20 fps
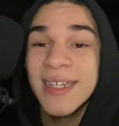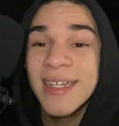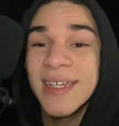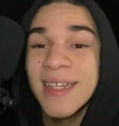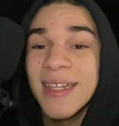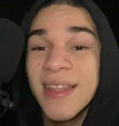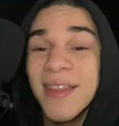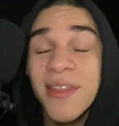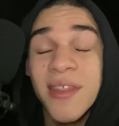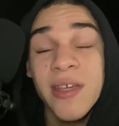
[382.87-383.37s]

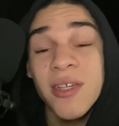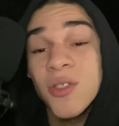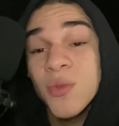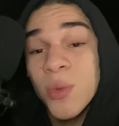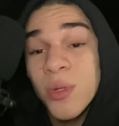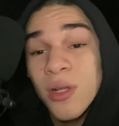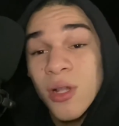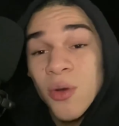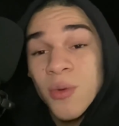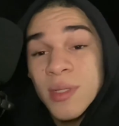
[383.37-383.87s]
things
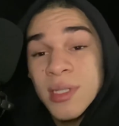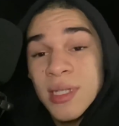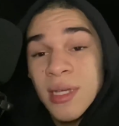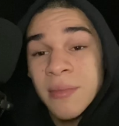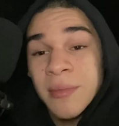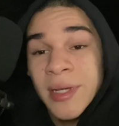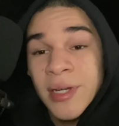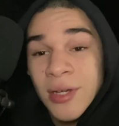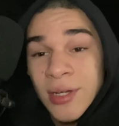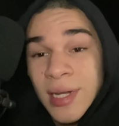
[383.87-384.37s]
will always get
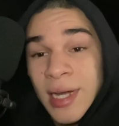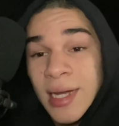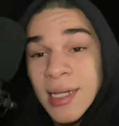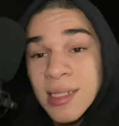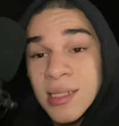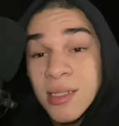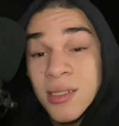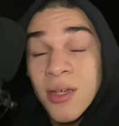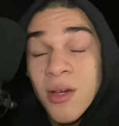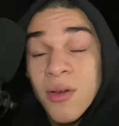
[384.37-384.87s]
better, guys,
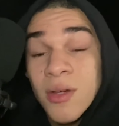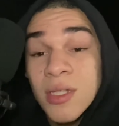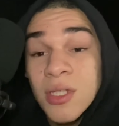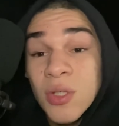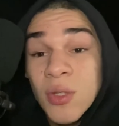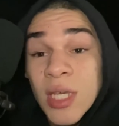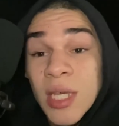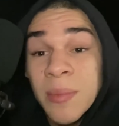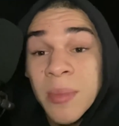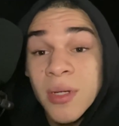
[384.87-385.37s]
as long as you
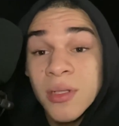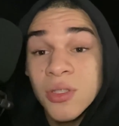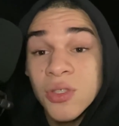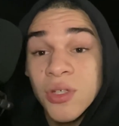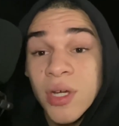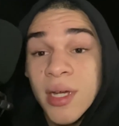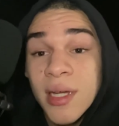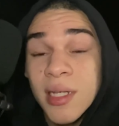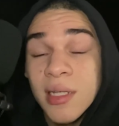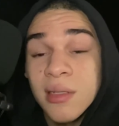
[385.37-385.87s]
keep on
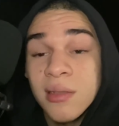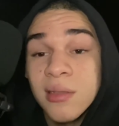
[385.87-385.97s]
trying.